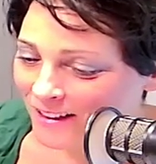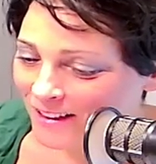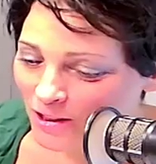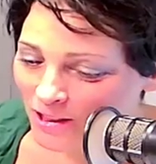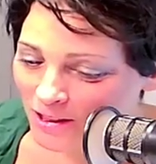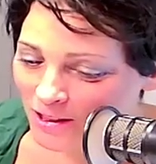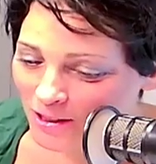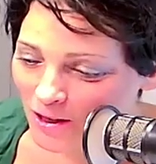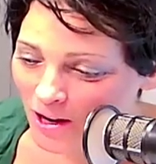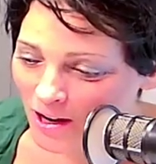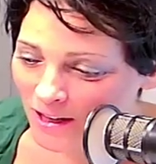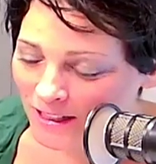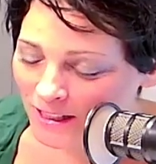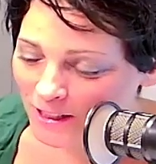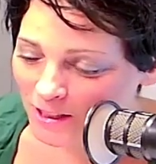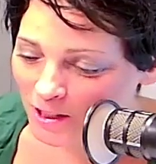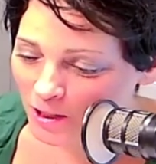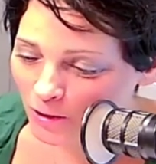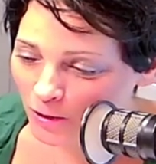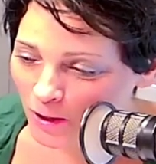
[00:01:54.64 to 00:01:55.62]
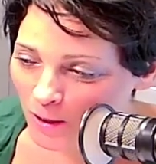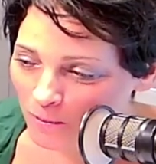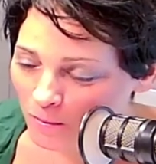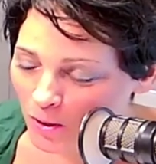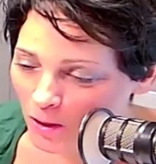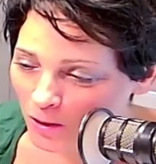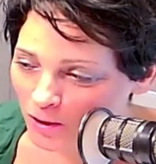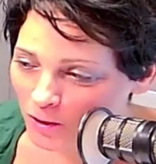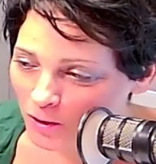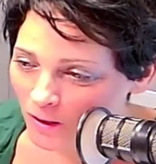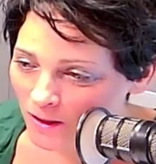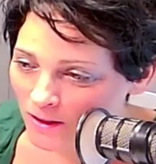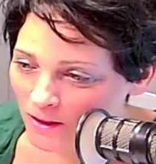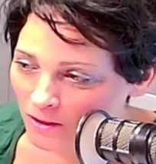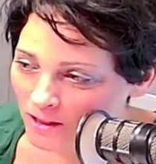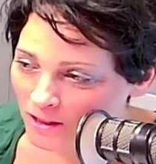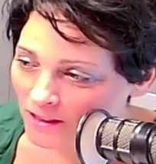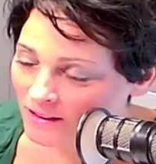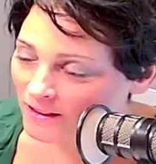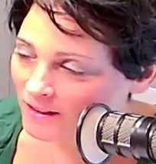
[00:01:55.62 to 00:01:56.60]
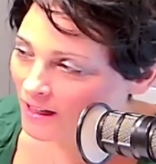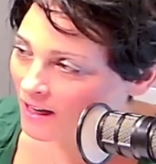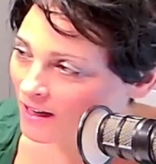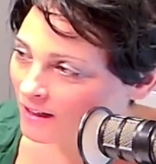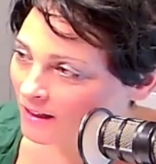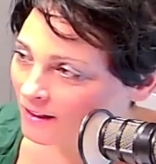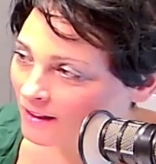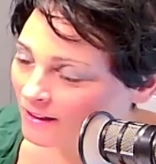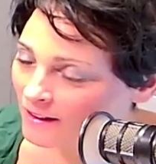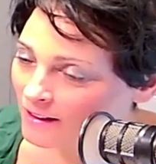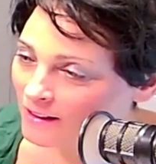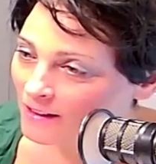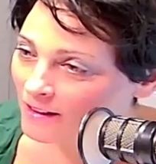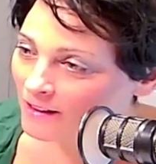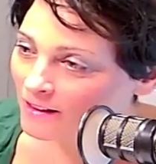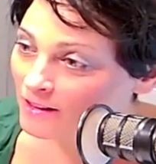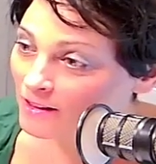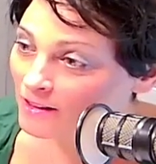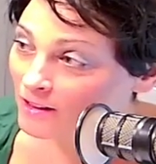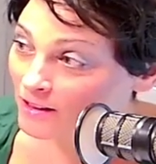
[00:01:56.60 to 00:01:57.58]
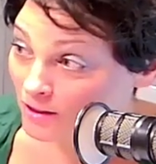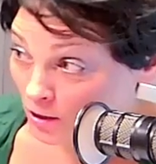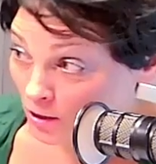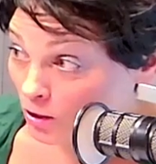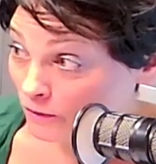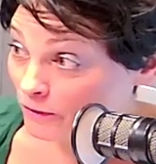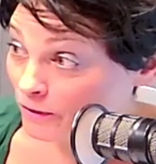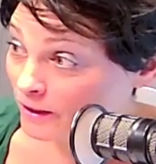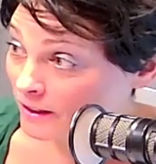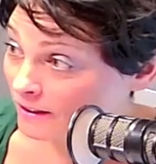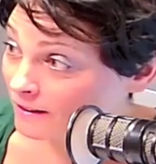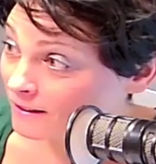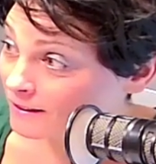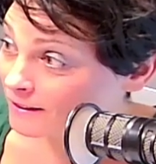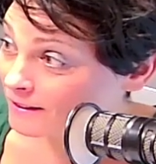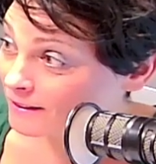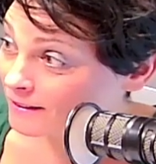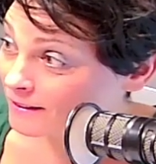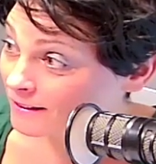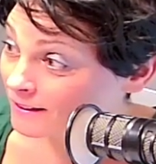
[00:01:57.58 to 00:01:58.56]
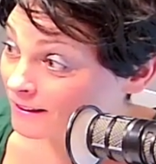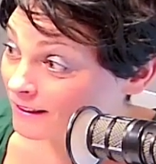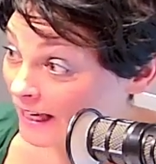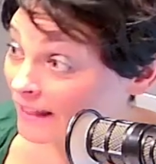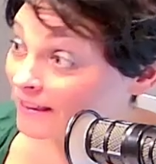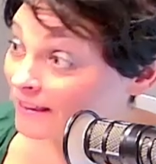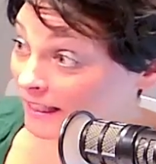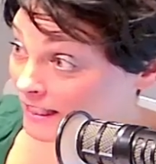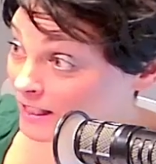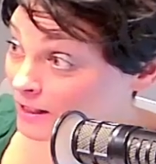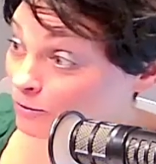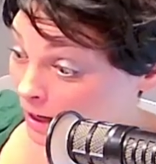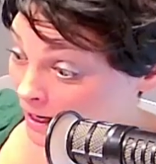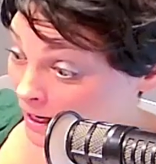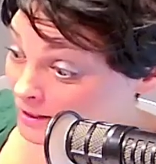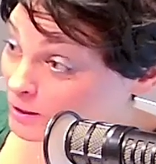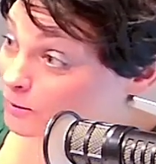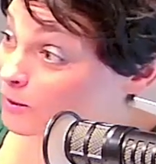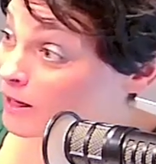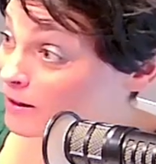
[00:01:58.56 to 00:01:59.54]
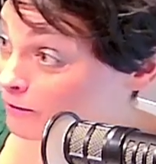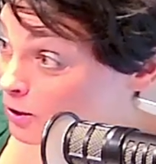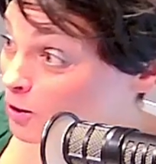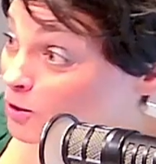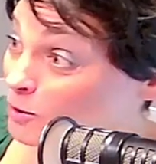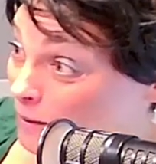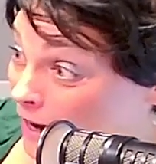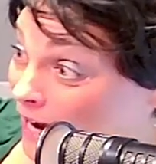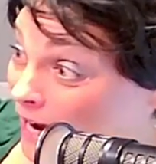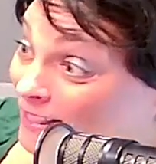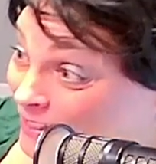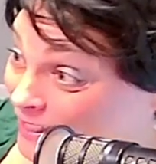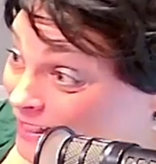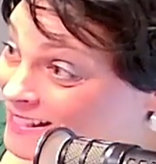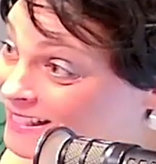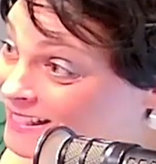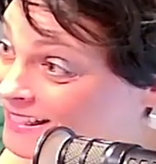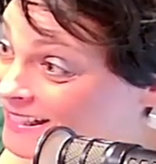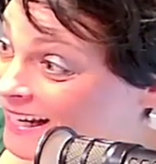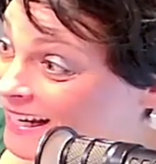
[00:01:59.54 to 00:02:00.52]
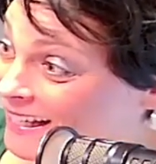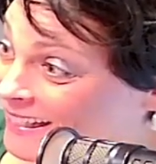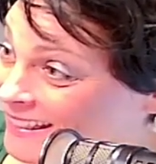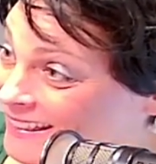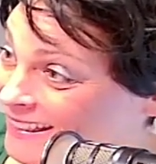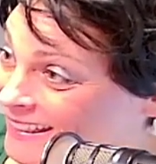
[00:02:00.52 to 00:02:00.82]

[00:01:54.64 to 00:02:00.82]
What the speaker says: I just saw an Instagram post where there's a duck surfing. And he rides the wave, goes back, does it again.